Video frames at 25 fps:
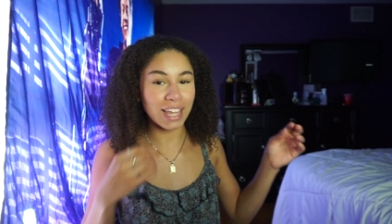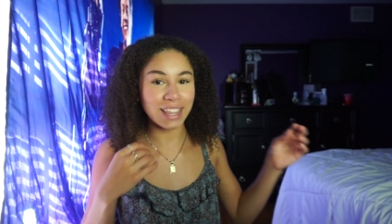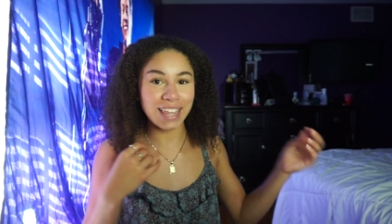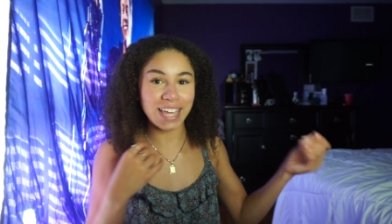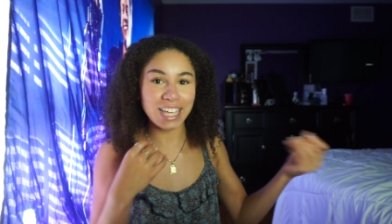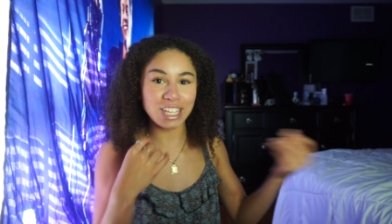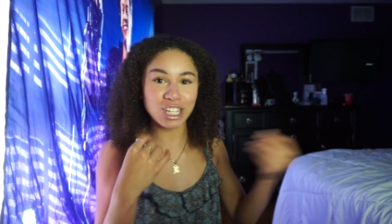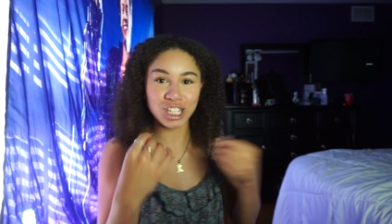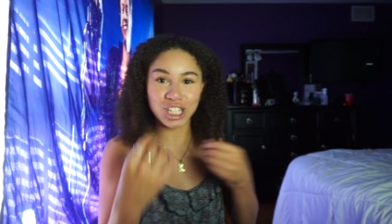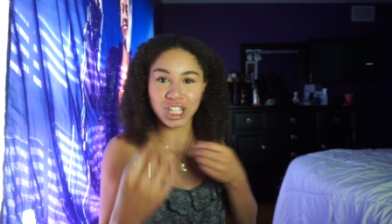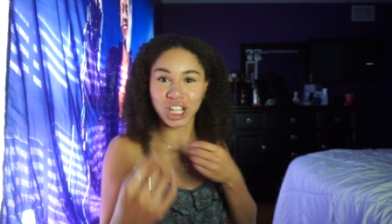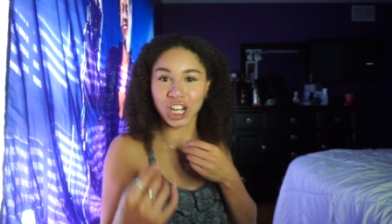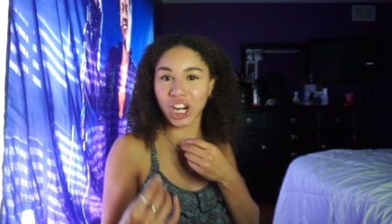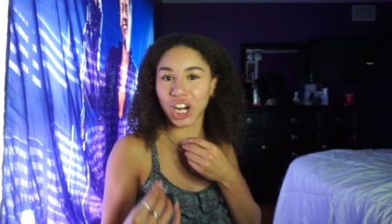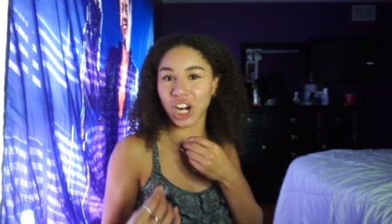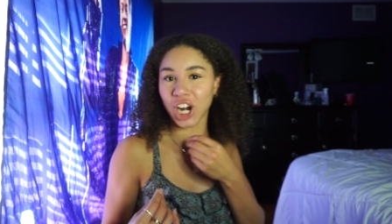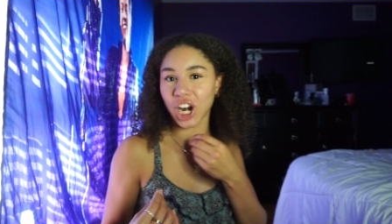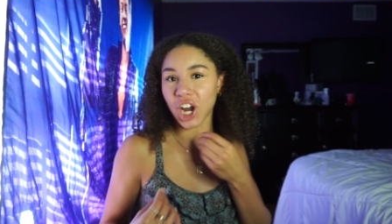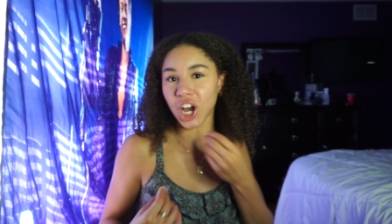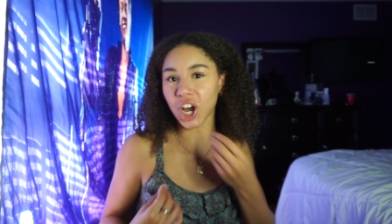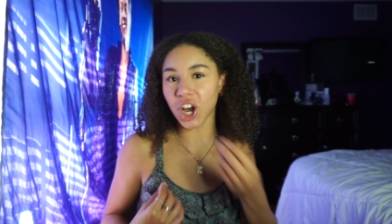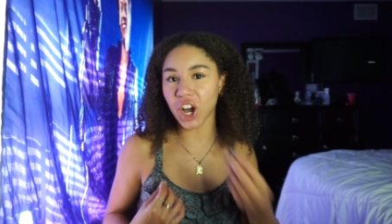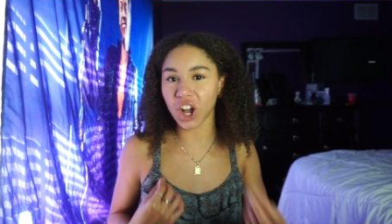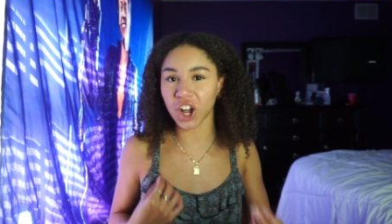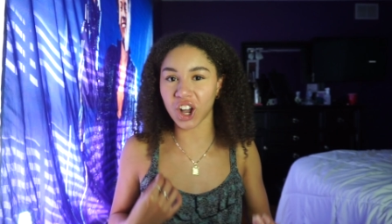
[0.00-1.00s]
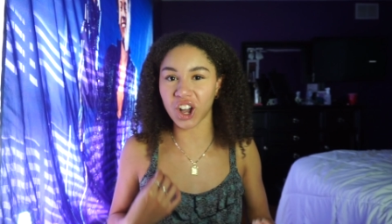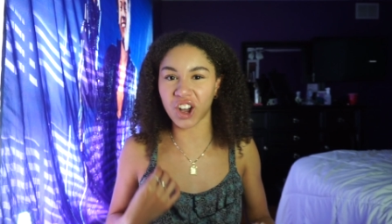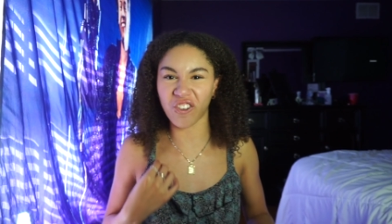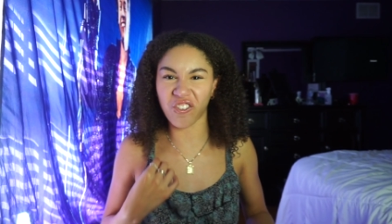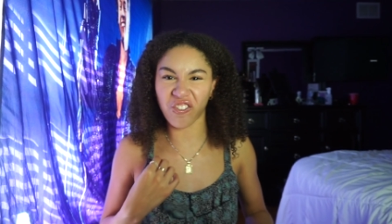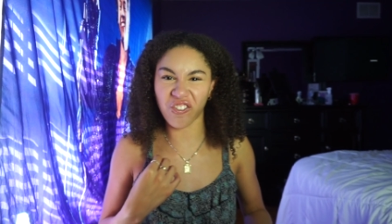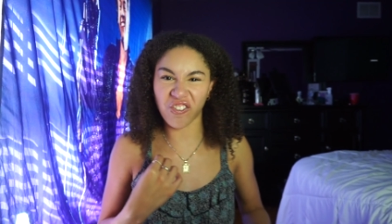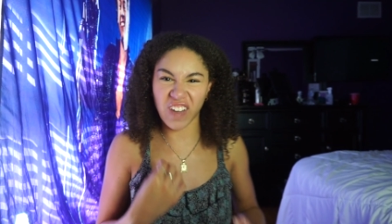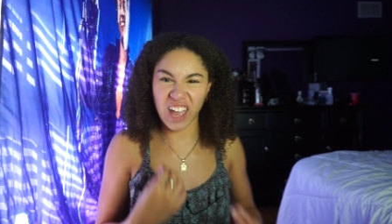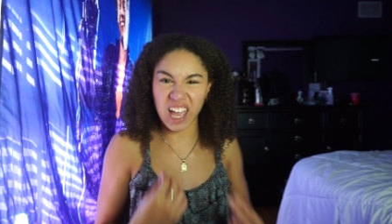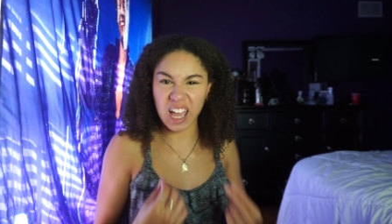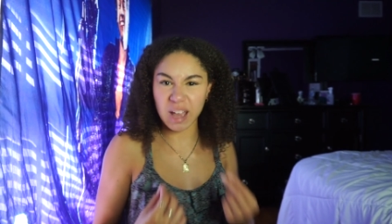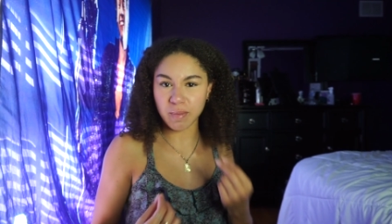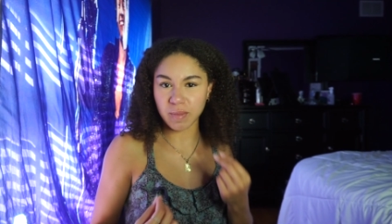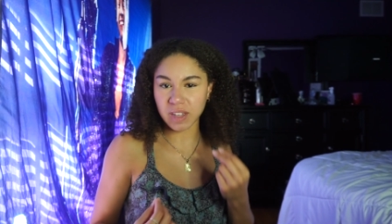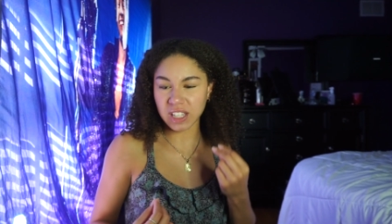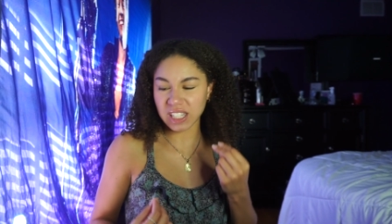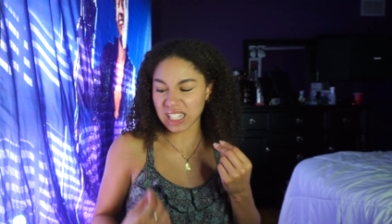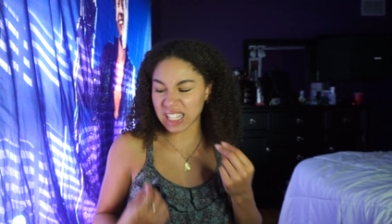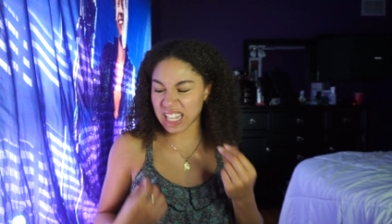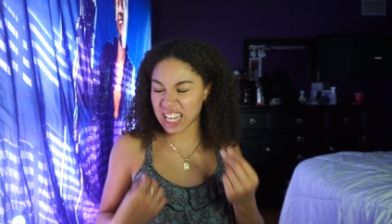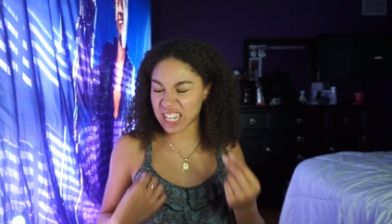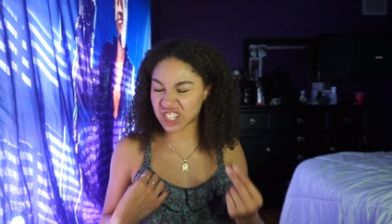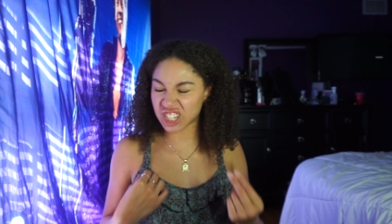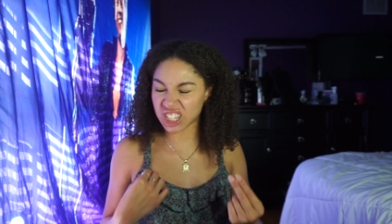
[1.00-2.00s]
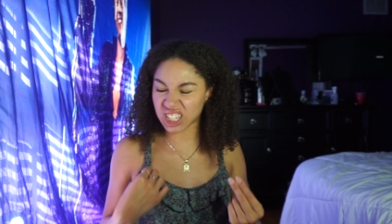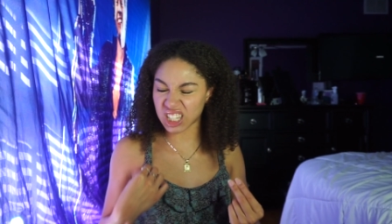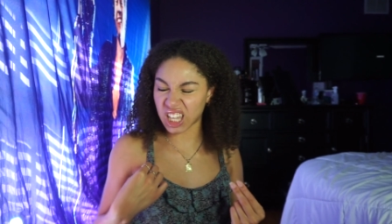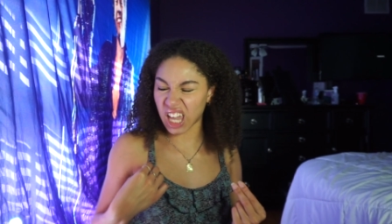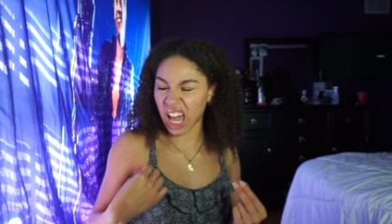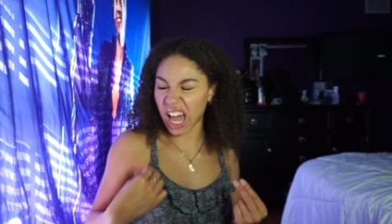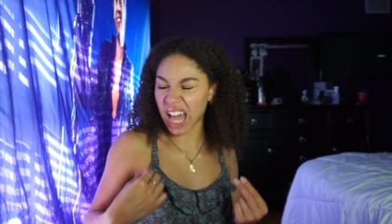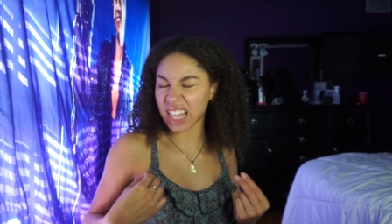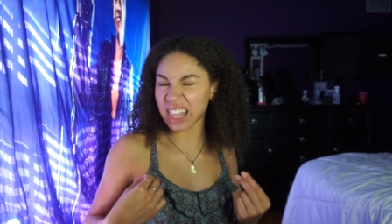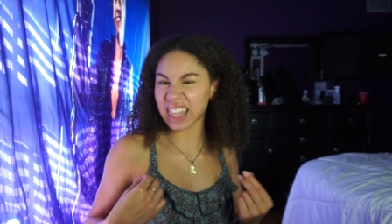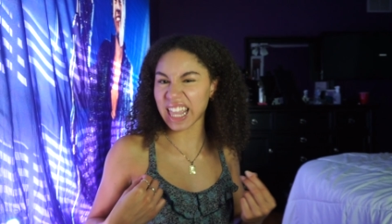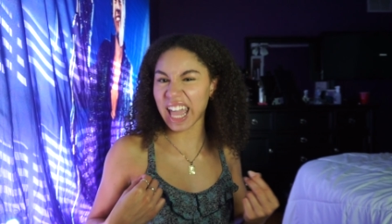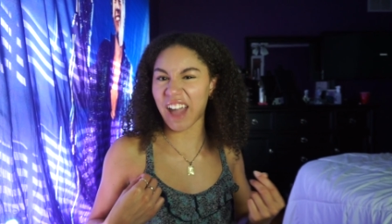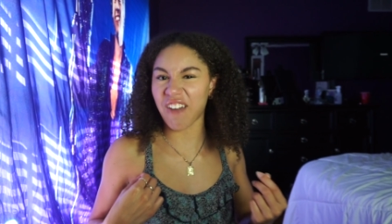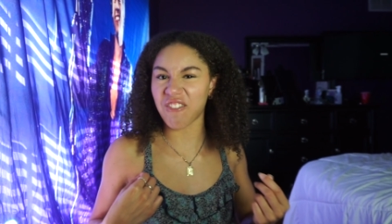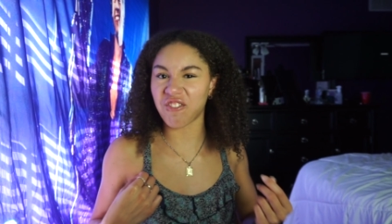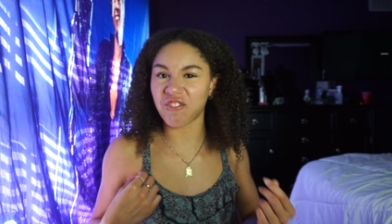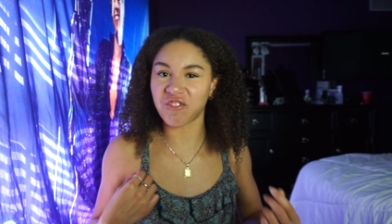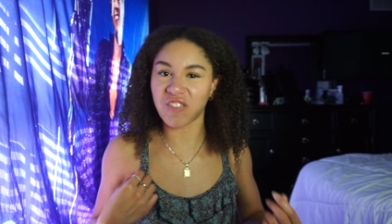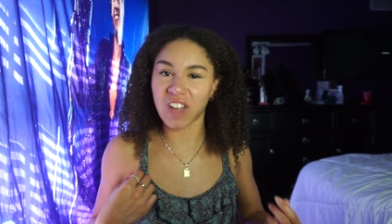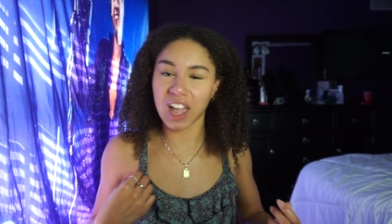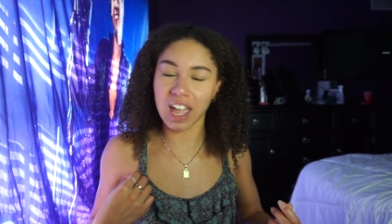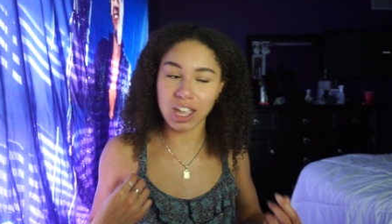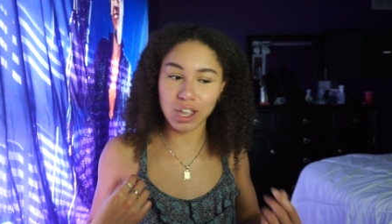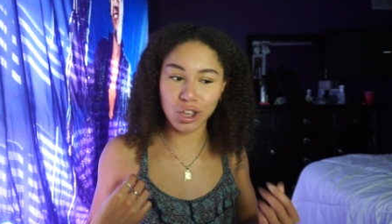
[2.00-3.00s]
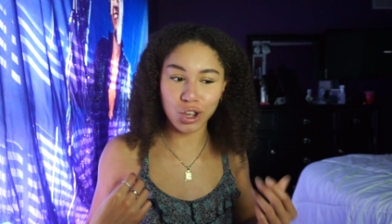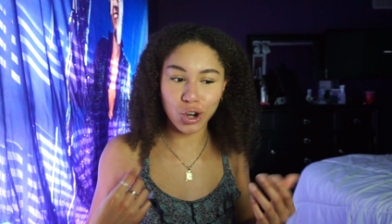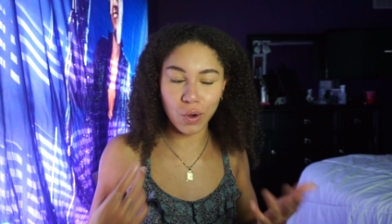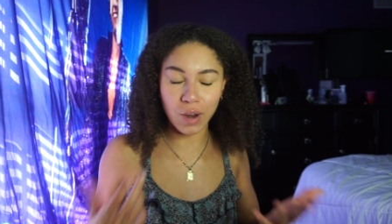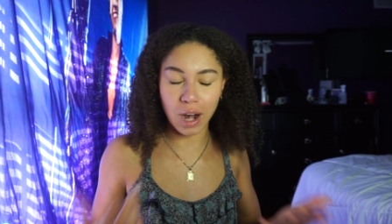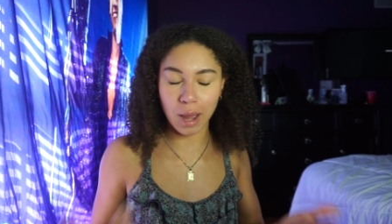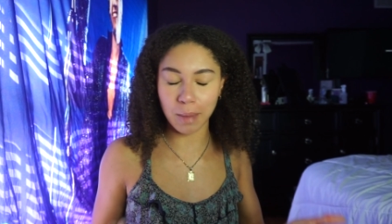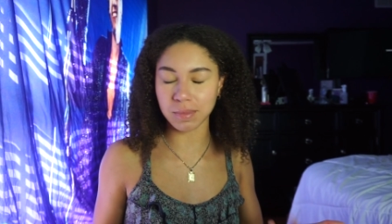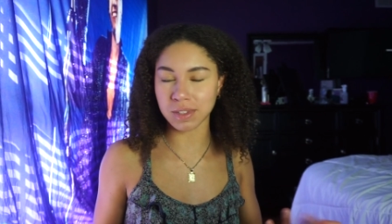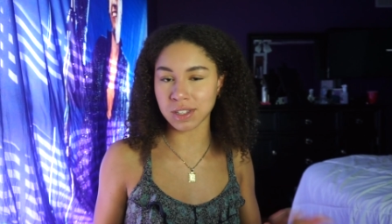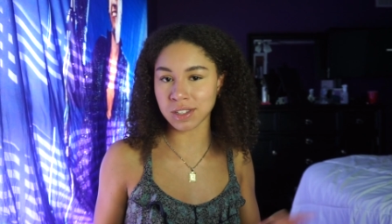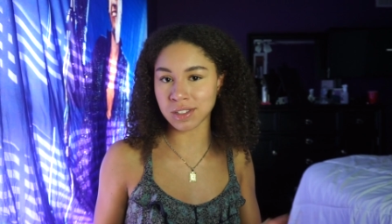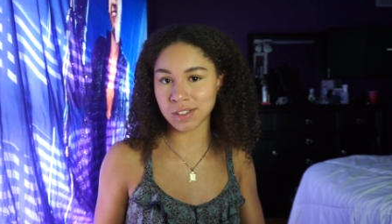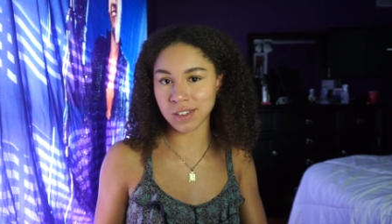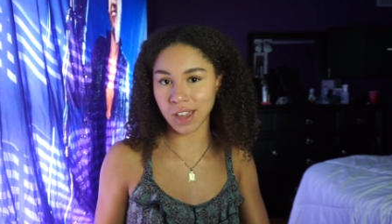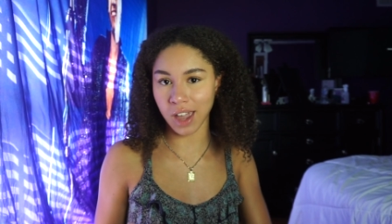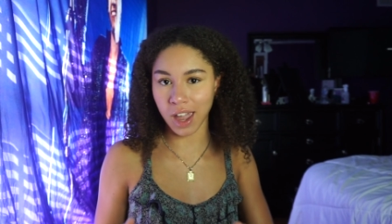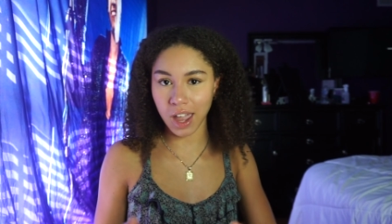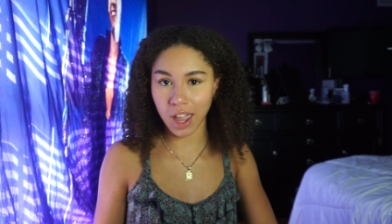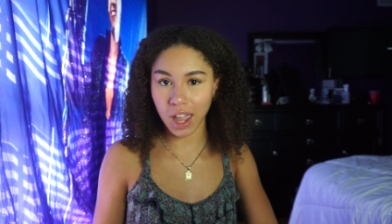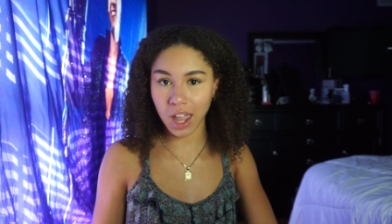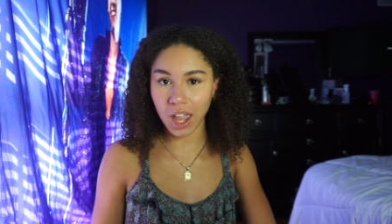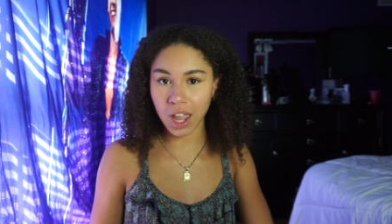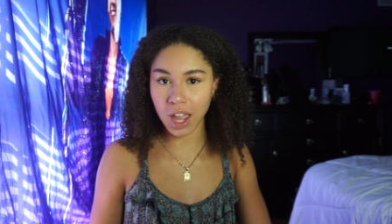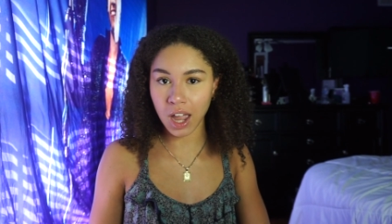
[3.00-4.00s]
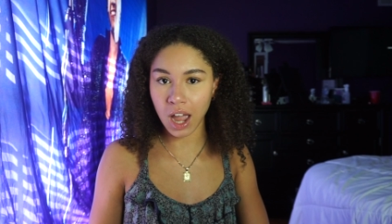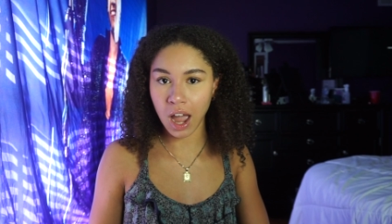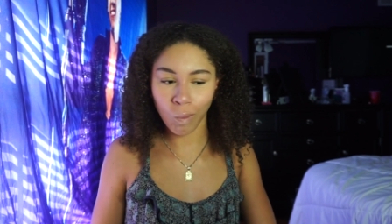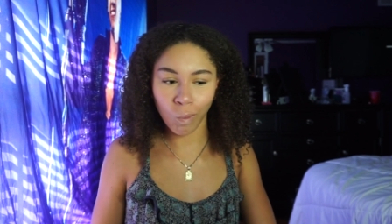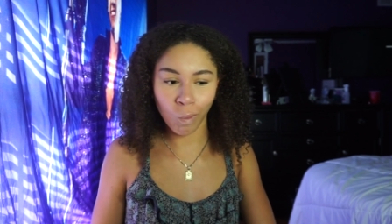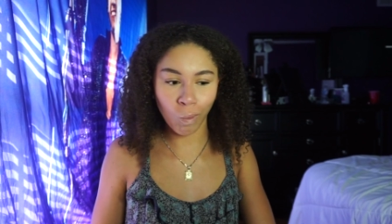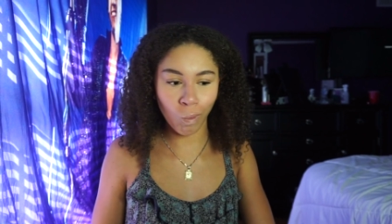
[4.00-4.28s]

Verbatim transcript: they just look famous. They just got that fa- You know what I'm saying?